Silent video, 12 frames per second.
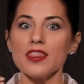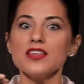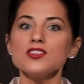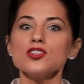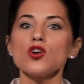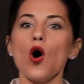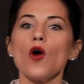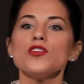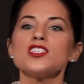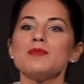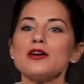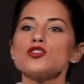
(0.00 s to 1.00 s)
This is called
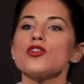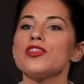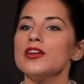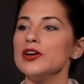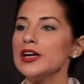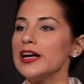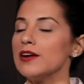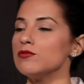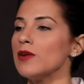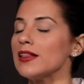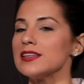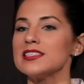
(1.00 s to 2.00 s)
the special theory
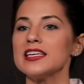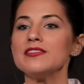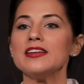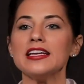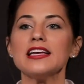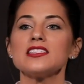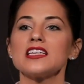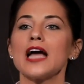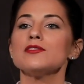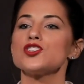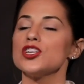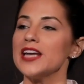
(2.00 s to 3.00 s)
of relativity,
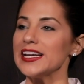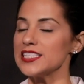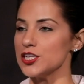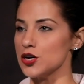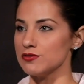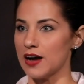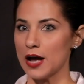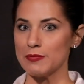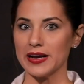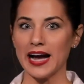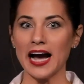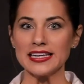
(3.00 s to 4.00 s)
established in 1905
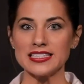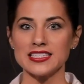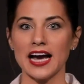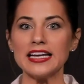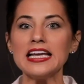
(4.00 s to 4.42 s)
by Einstein.